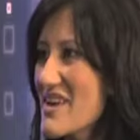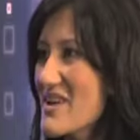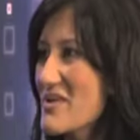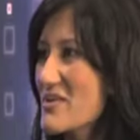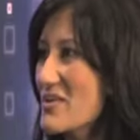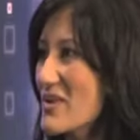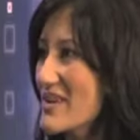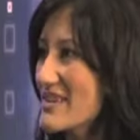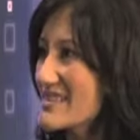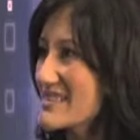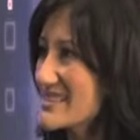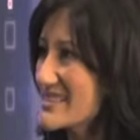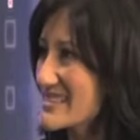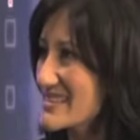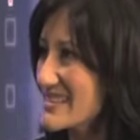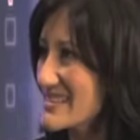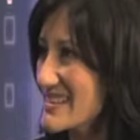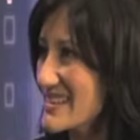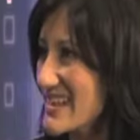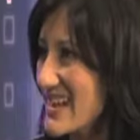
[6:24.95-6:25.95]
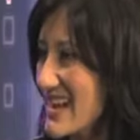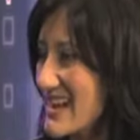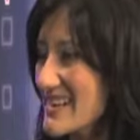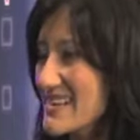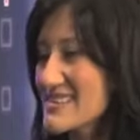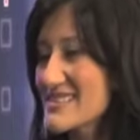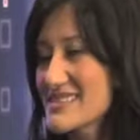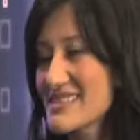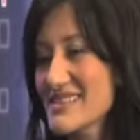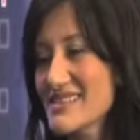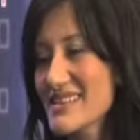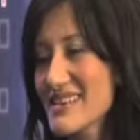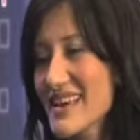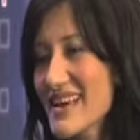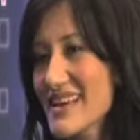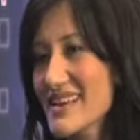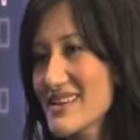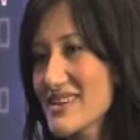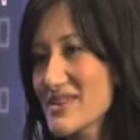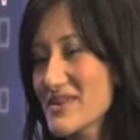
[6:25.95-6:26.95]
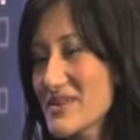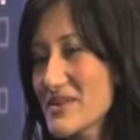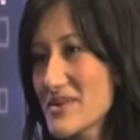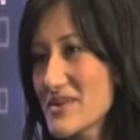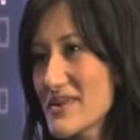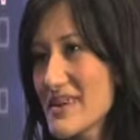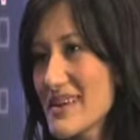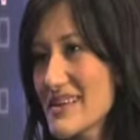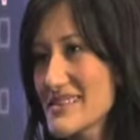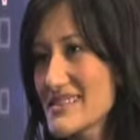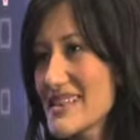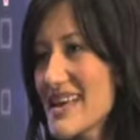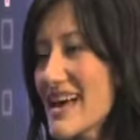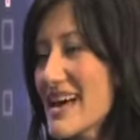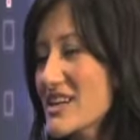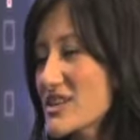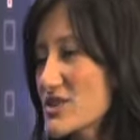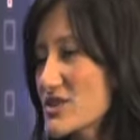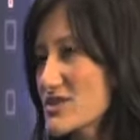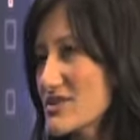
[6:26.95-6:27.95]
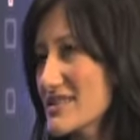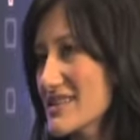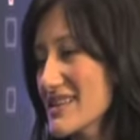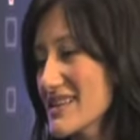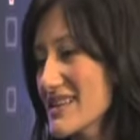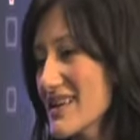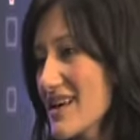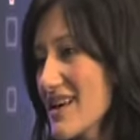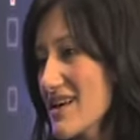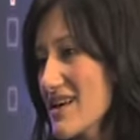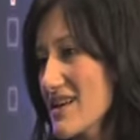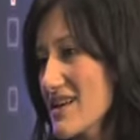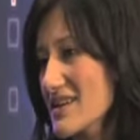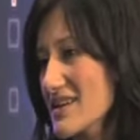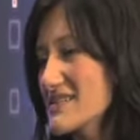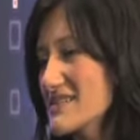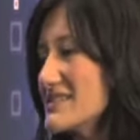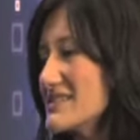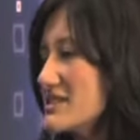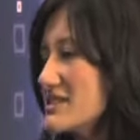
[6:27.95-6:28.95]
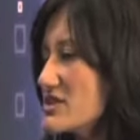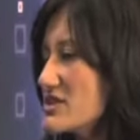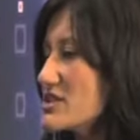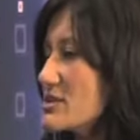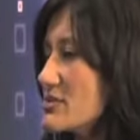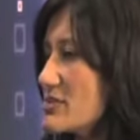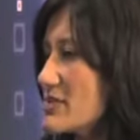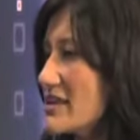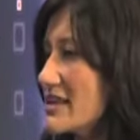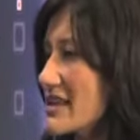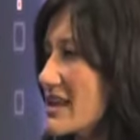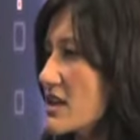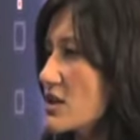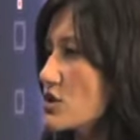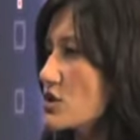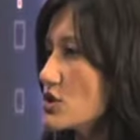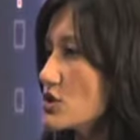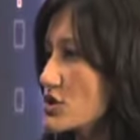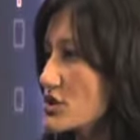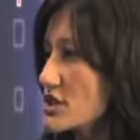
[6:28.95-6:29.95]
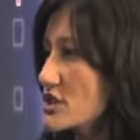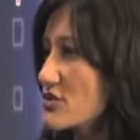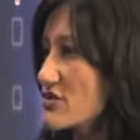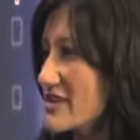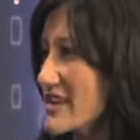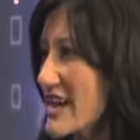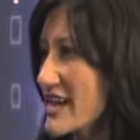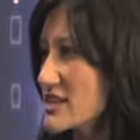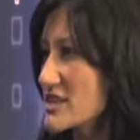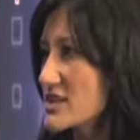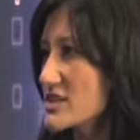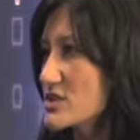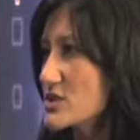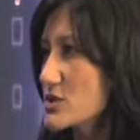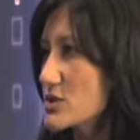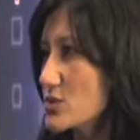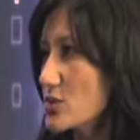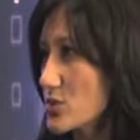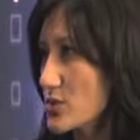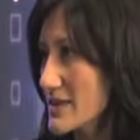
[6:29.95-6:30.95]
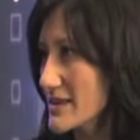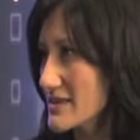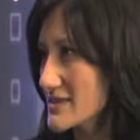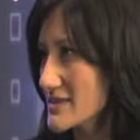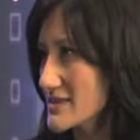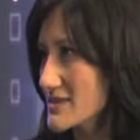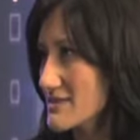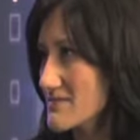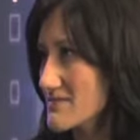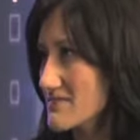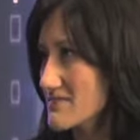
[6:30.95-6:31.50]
Well, celiac, celiac, you know, it's actually considered to be an allergic reaction to wheat.